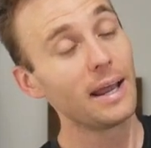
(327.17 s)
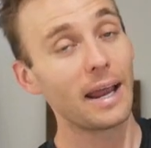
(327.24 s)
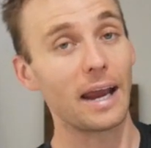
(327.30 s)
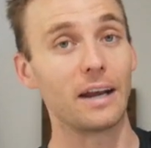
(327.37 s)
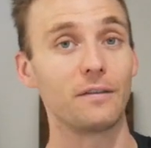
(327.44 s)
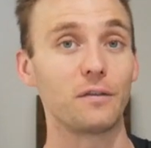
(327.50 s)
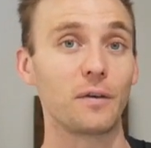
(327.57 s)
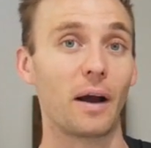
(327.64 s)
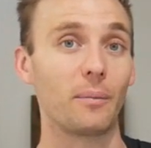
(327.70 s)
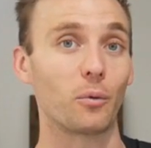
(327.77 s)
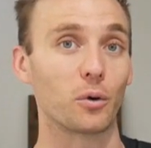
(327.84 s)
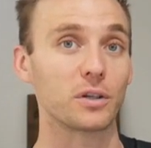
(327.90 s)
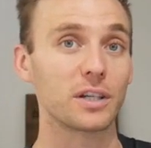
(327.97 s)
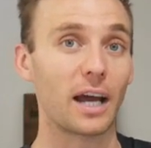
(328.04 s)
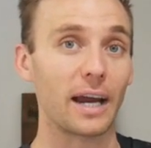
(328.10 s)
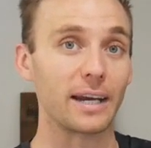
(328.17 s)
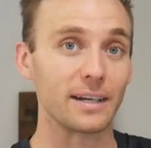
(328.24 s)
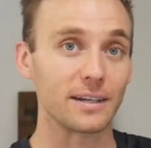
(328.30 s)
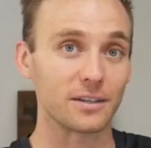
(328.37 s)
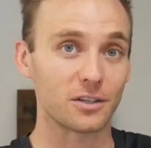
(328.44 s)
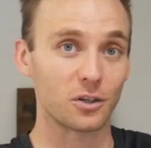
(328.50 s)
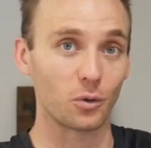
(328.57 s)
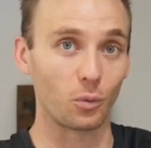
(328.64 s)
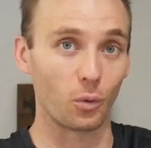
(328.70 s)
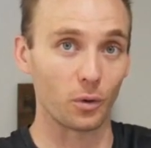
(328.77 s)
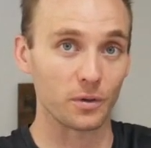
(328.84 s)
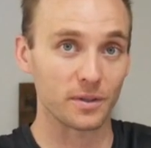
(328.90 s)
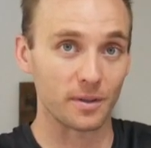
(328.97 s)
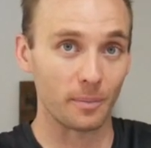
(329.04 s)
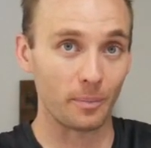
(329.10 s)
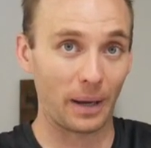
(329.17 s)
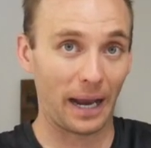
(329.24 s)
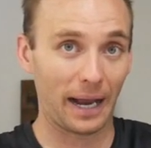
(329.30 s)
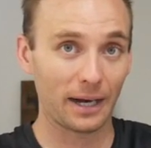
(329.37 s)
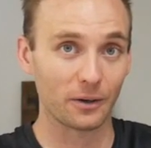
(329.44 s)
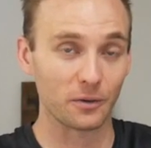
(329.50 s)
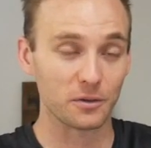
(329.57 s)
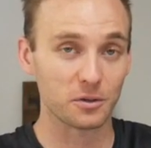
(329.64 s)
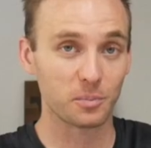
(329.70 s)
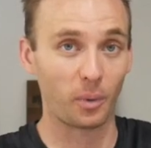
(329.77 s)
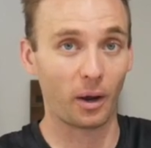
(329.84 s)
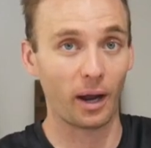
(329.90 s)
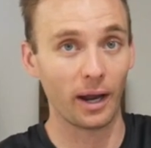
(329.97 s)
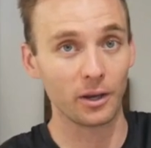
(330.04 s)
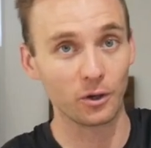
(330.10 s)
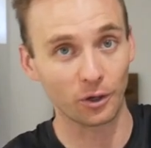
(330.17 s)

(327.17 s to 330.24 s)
And if you've got more tightness towards the back of the spine,